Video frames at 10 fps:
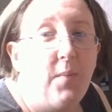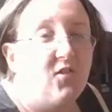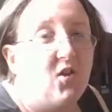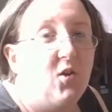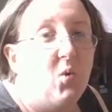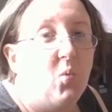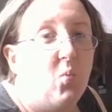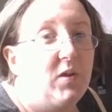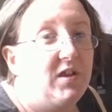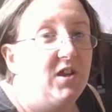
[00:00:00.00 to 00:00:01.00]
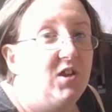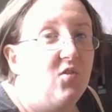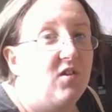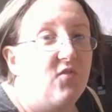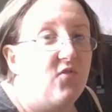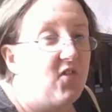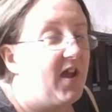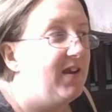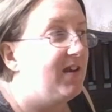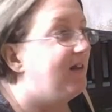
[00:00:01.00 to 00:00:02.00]
So we can use it for
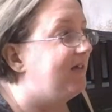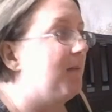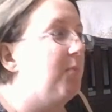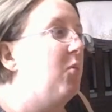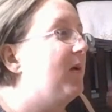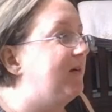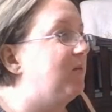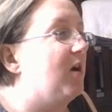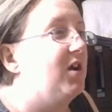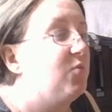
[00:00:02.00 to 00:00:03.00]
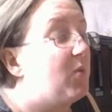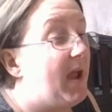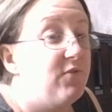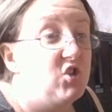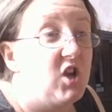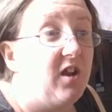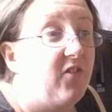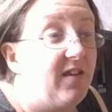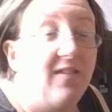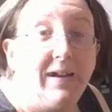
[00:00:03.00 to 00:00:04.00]
that. And not only that, but when we have a child
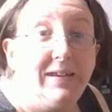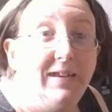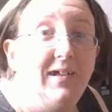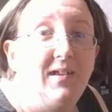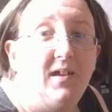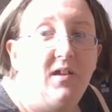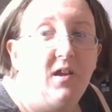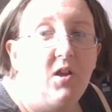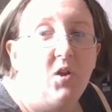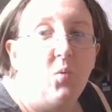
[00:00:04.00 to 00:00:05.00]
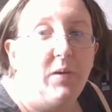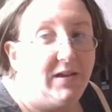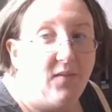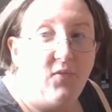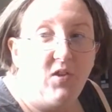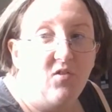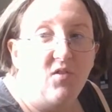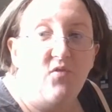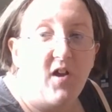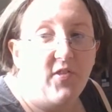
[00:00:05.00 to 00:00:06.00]
that doesn't need it, we can definitely use it
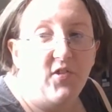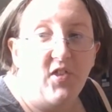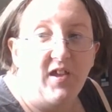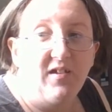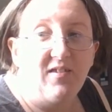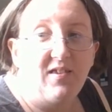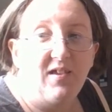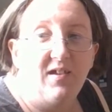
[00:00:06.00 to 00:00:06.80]
for other things.